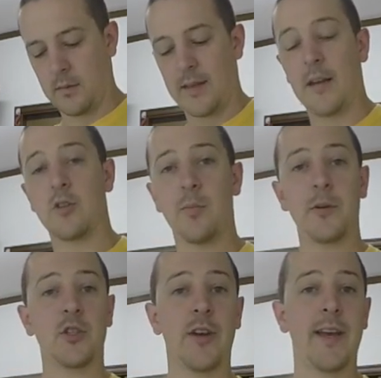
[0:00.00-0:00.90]
Now don't
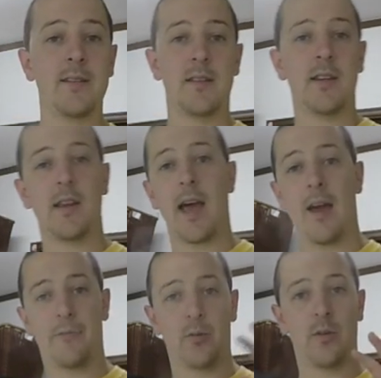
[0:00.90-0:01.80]
put your hands in
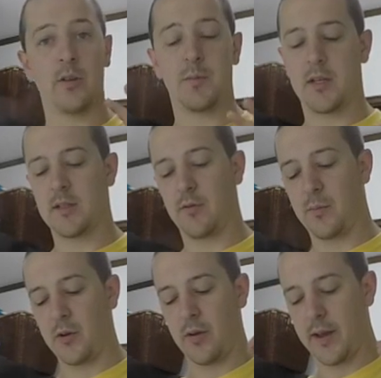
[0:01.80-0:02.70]
afterwards, because if you
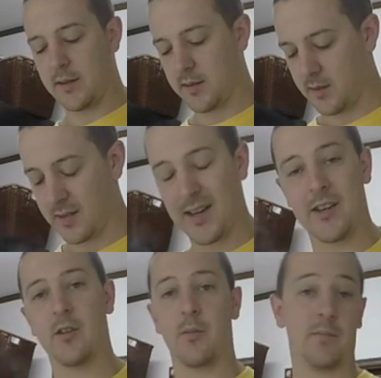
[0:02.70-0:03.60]
put your hands
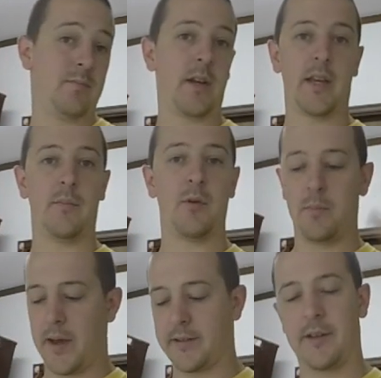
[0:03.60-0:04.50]
inside, you'll again
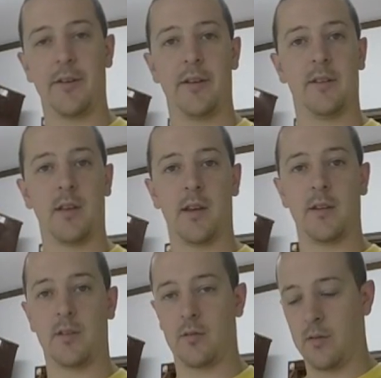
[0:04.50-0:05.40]
put bacteria inside
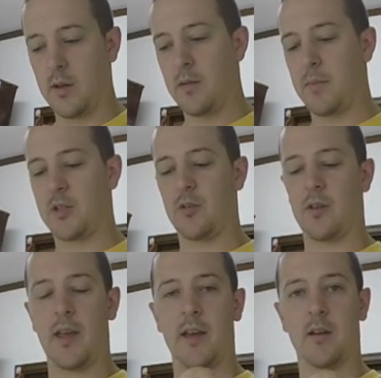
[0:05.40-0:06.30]
it, so make sure
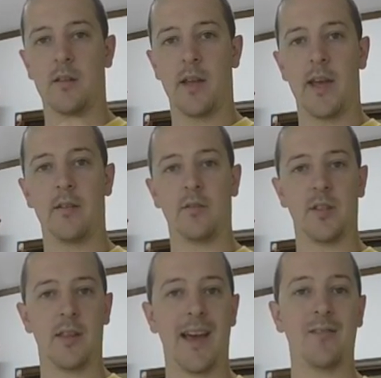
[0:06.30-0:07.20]
that you hang onto the
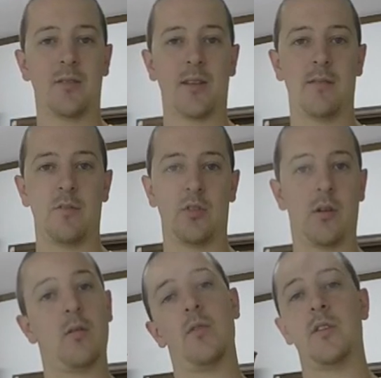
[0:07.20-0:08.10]
handles and the outside of the
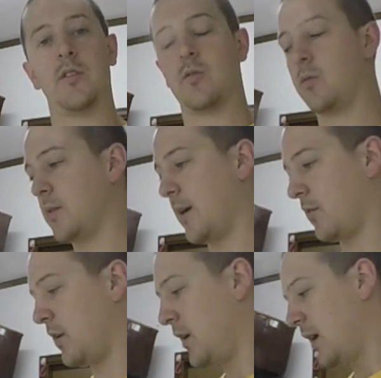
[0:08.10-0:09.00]
jar once it's cooled down.